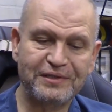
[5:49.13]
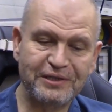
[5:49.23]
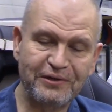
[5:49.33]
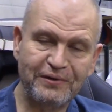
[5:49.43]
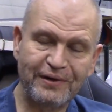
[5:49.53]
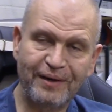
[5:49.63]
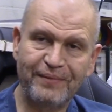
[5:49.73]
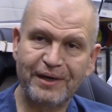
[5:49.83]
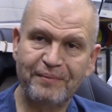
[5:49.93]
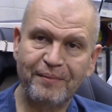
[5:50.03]
So, I
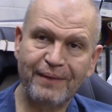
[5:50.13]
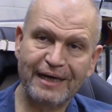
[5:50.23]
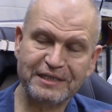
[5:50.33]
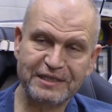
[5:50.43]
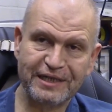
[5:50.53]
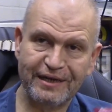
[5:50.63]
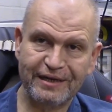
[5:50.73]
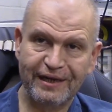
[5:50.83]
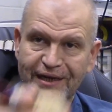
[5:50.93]
made a match set.